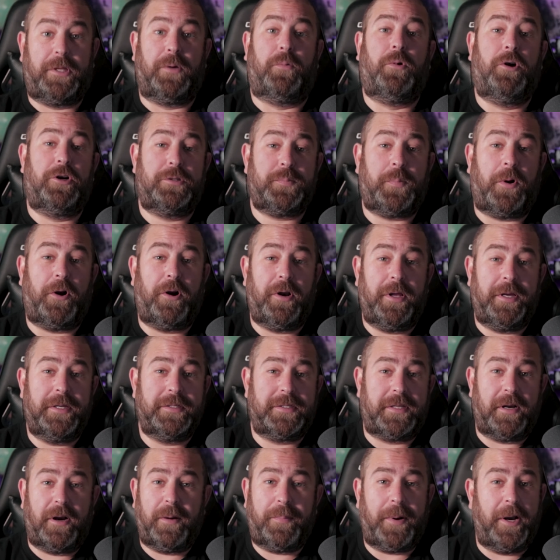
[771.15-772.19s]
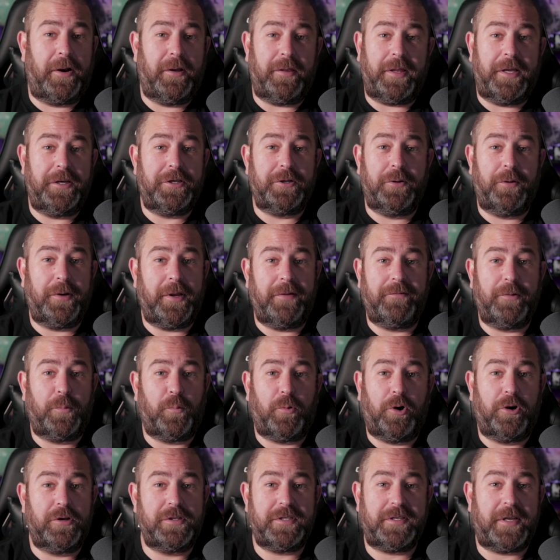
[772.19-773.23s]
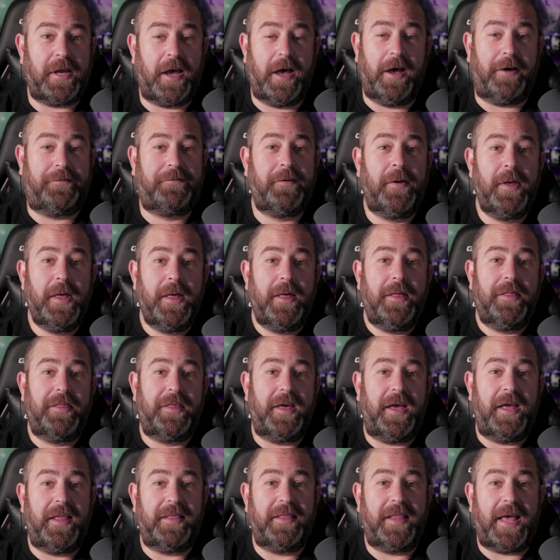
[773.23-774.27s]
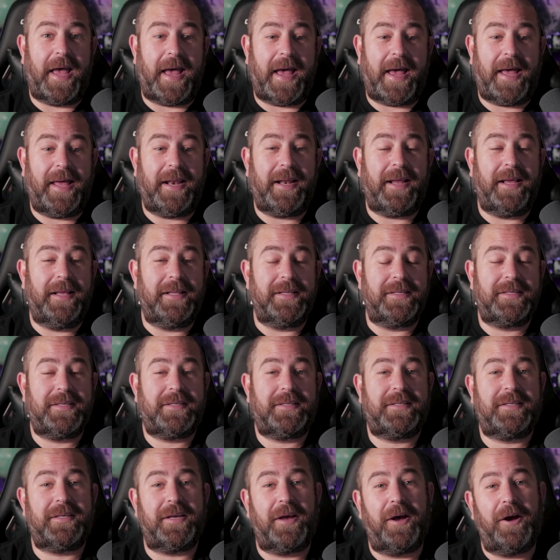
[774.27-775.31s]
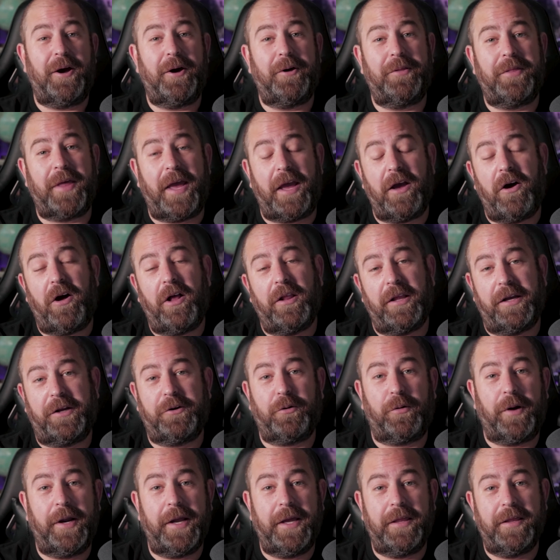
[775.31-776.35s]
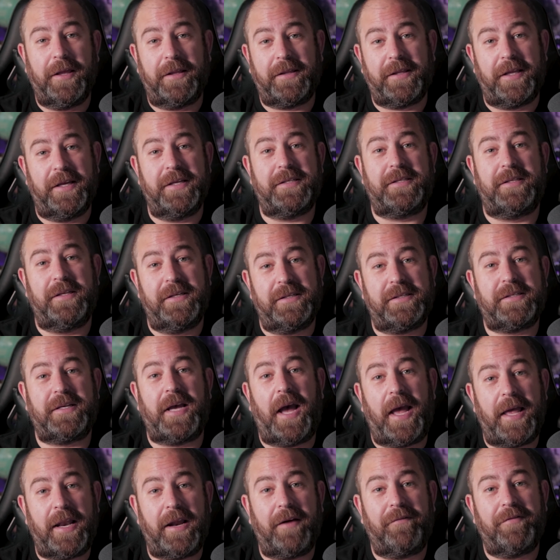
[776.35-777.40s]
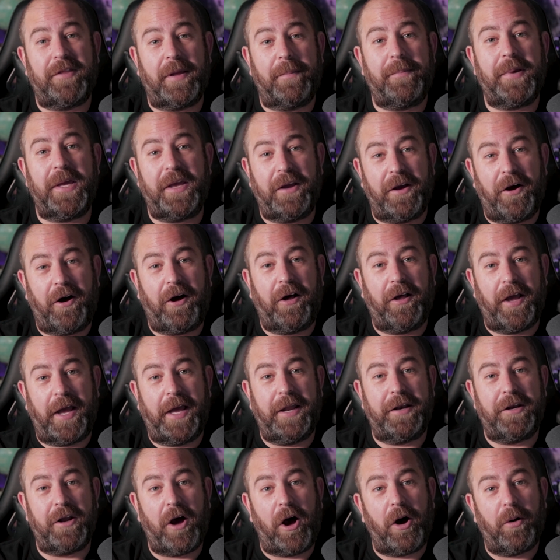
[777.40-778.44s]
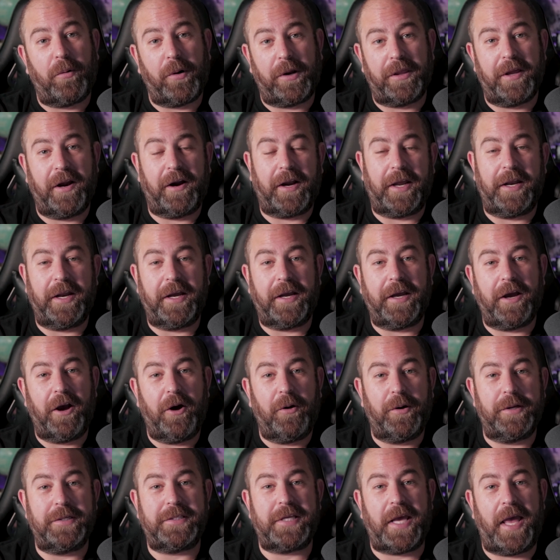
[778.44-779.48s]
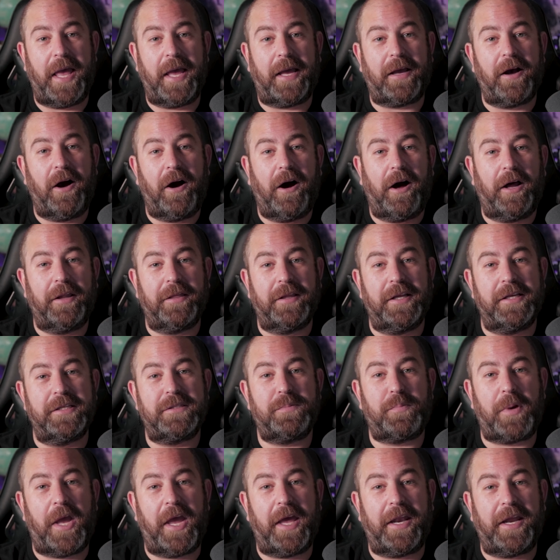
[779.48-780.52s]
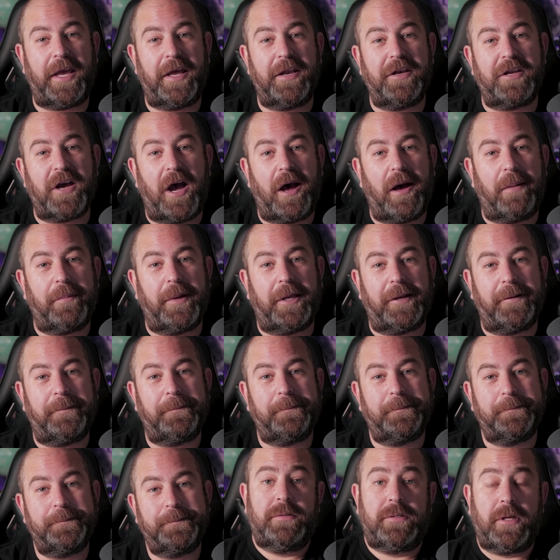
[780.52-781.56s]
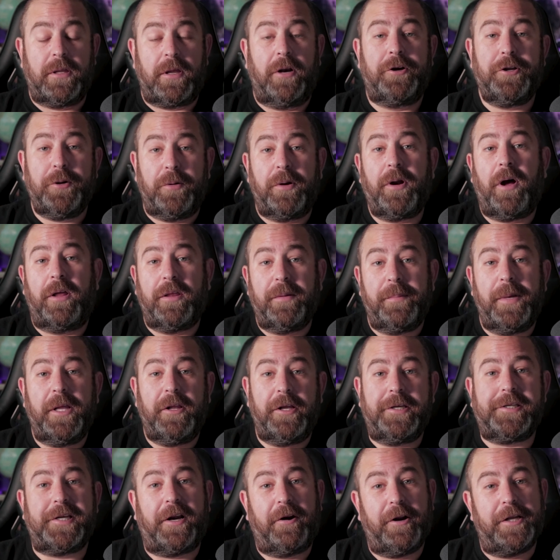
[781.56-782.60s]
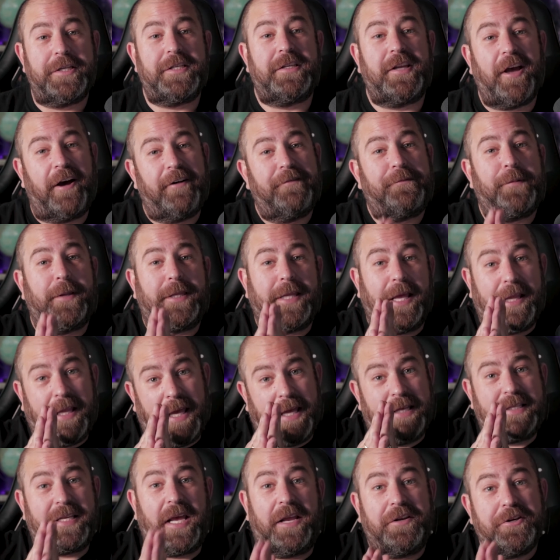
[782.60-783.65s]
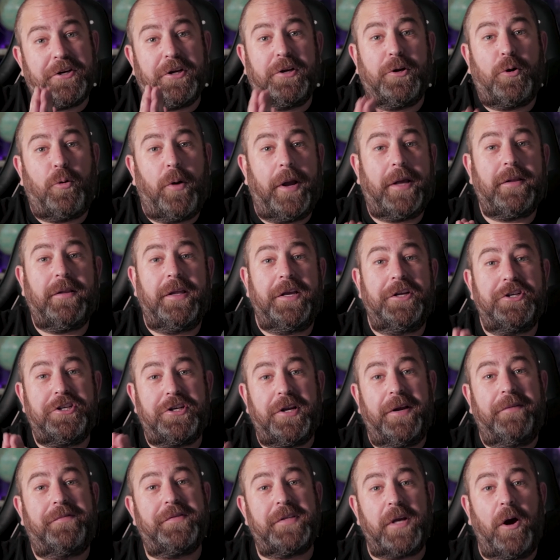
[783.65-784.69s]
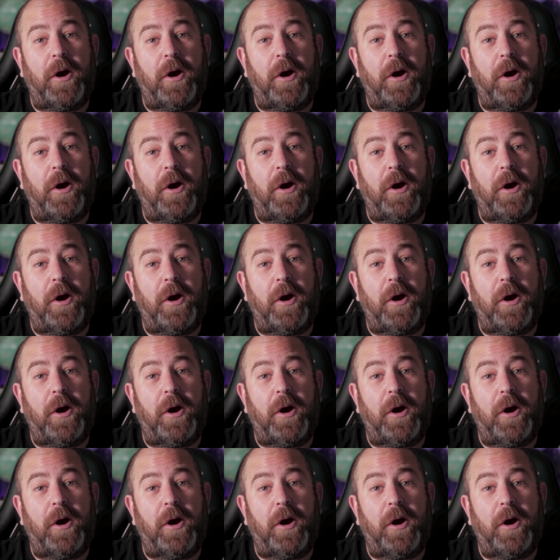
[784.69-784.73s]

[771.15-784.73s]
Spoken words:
the worst part is they're apparently doing even worse stuff than that. And so they all agree that this is kind of the be-all, end-all where they're going to go and take on this Panian Daemon. So they're doing all the military stuff, but then the attention quickly shifts